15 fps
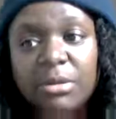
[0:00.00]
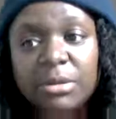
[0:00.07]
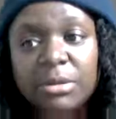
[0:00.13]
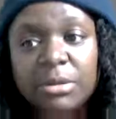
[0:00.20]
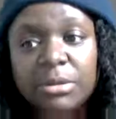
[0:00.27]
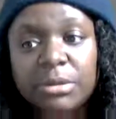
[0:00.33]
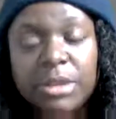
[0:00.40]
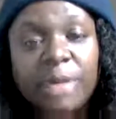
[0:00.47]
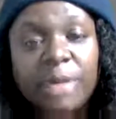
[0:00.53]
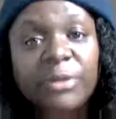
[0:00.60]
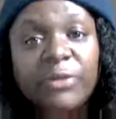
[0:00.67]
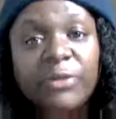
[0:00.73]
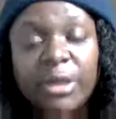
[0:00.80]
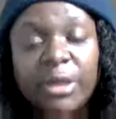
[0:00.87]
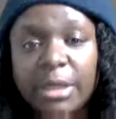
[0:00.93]
you got me
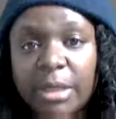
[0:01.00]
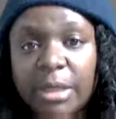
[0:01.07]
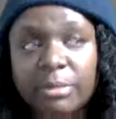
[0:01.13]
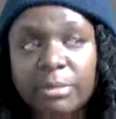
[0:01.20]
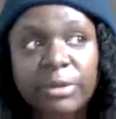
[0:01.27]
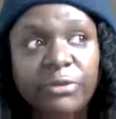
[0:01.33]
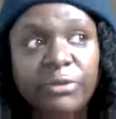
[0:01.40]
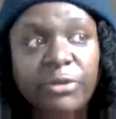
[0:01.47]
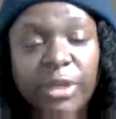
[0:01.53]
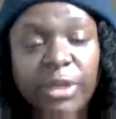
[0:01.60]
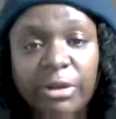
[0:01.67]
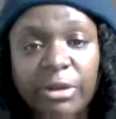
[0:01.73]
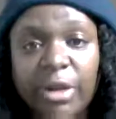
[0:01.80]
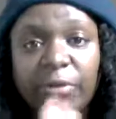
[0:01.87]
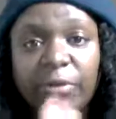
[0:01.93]
fucked up if you think you're
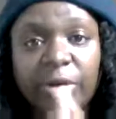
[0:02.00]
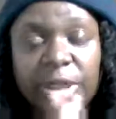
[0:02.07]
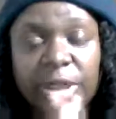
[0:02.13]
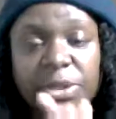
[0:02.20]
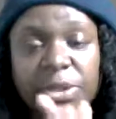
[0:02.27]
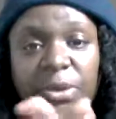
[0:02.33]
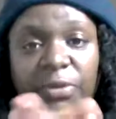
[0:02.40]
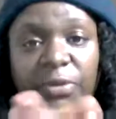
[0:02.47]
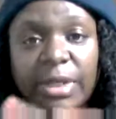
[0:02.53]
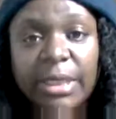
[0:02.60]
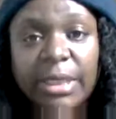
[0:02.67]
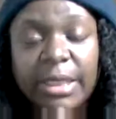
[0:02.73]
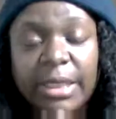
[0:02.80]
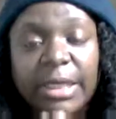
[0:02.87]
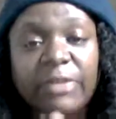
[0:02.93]
ever going to do
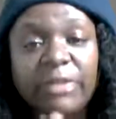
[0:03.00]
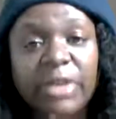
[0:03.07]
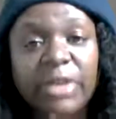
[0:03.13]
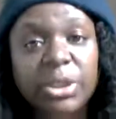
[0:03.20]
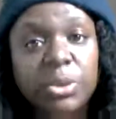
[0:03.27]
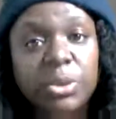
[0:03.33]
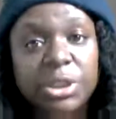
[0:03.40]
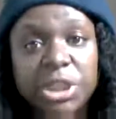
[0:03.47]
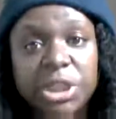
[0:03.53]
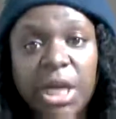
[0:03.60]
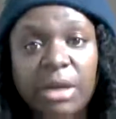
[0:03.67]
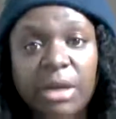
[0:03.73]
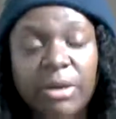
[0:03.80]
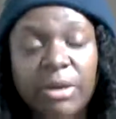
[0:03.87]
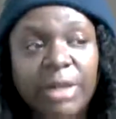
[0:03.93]
anything to a
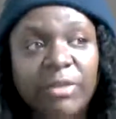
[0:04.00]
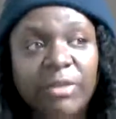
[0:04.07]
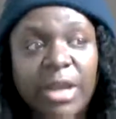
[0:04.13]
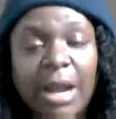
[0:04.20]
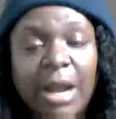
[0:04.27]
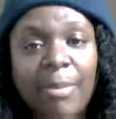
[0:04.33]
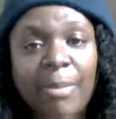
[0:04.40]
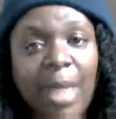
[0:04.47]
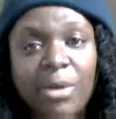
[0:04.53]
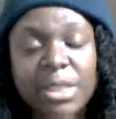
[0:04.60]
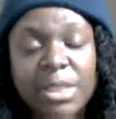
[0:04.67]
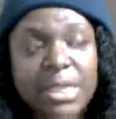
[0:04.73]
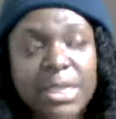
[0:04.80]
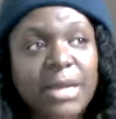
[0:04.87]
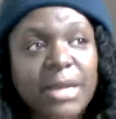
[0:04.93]
child and think, I'm not going to
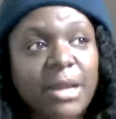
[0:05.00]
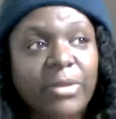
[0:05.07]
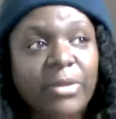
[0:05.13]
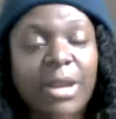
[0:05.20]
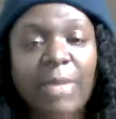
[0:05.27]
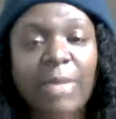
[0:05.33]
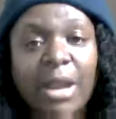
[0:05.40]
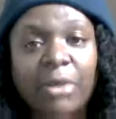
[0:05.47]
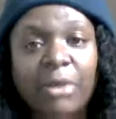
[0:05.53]
say nothing. I'm not going to